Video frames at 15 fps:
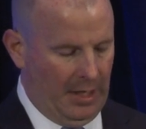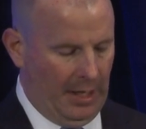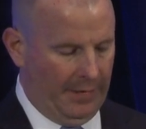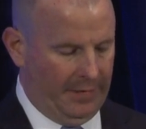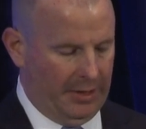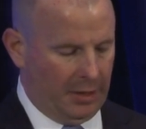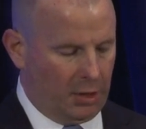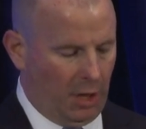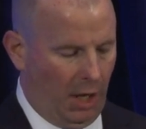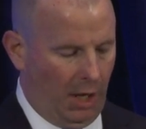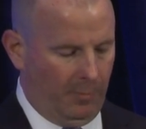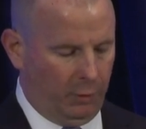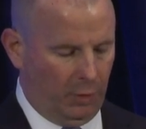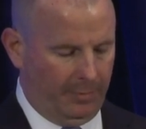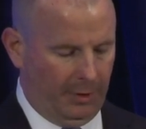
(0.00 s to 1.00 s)
And the
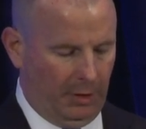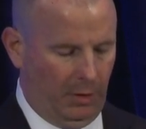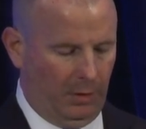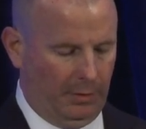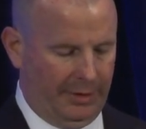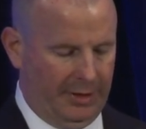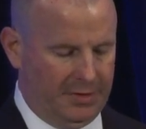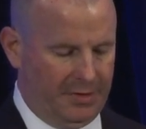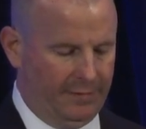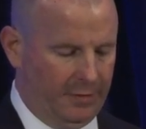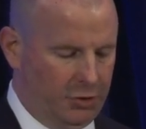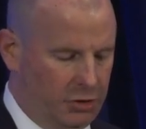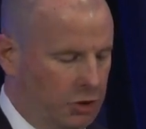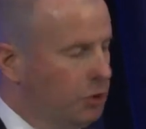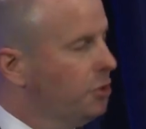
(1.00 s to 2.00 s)
incomparable holdings of the
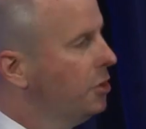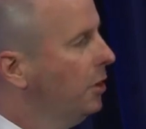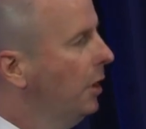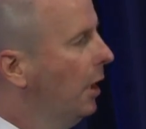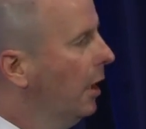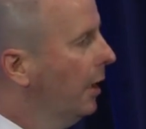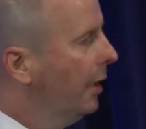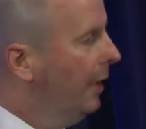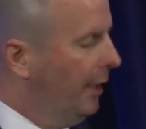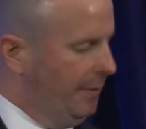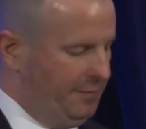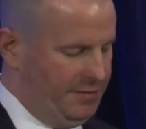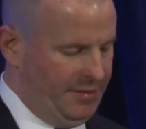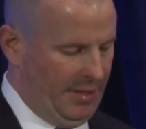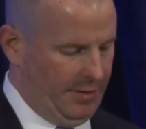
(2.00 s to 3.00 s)
Churchill
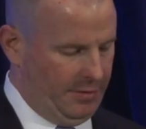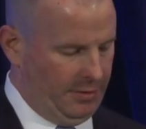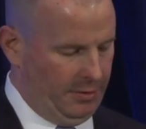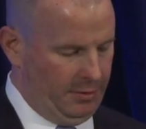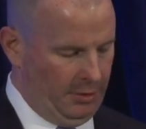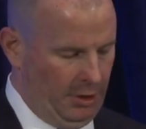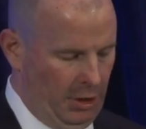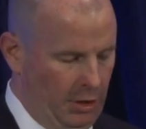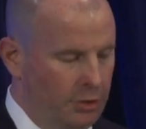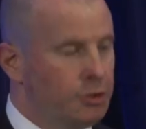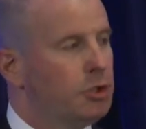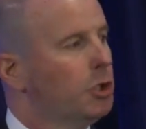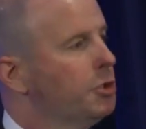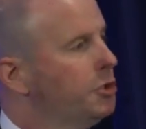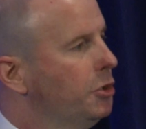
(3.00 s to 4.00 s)
Archive Center,
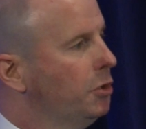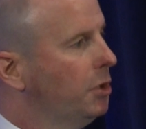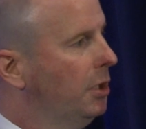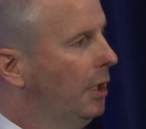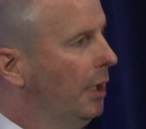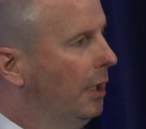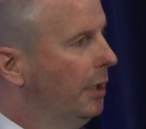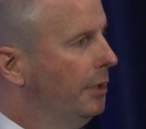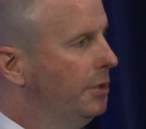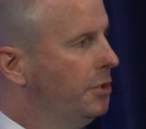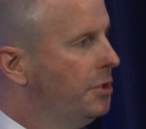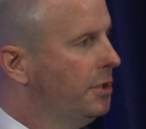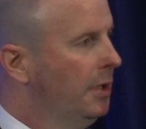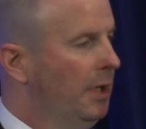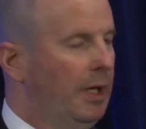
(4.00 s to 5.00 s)
Churchill
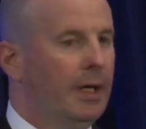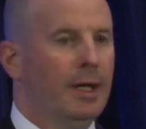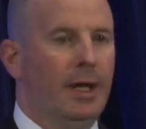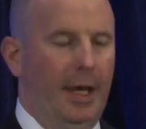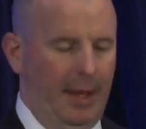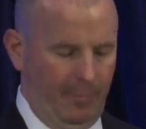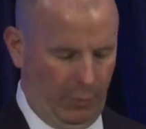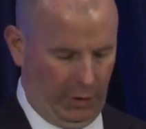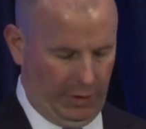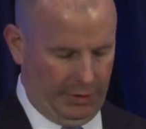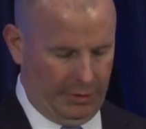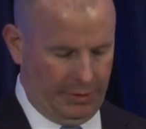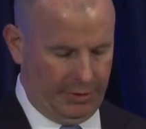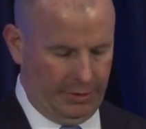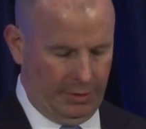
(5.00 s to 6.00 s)
College,
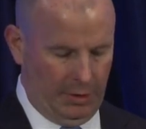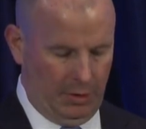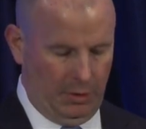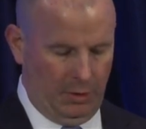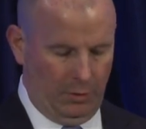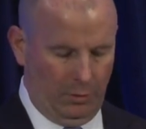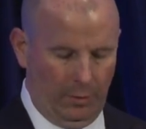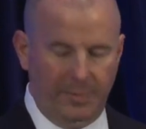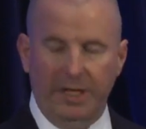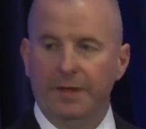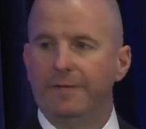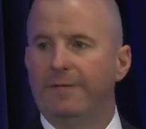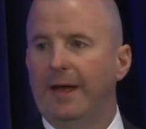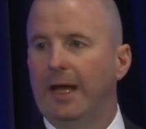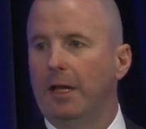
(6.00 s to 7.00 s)
Cambridge, will be
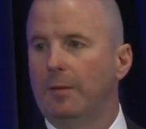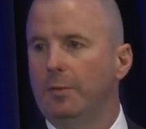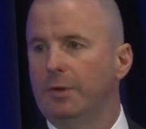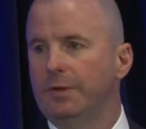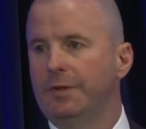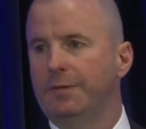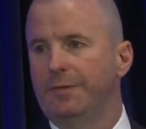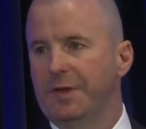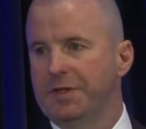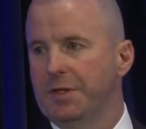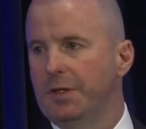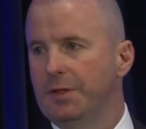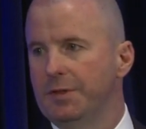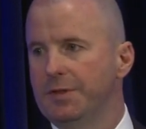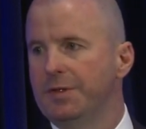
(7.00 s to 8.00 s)
available to
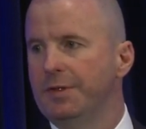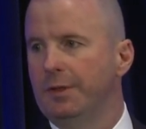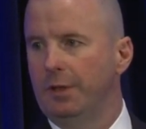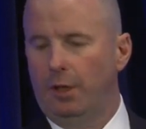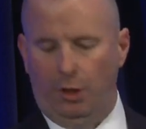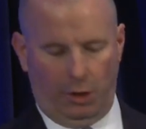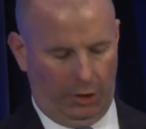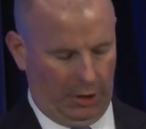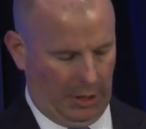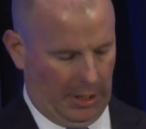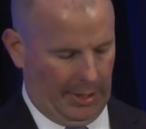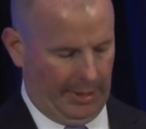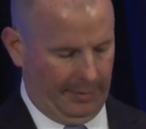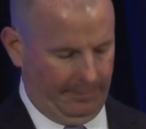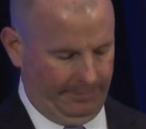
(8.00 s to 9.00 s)
visitors
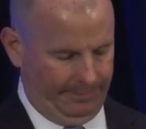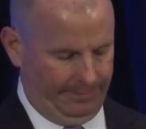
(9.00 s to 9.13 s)
online.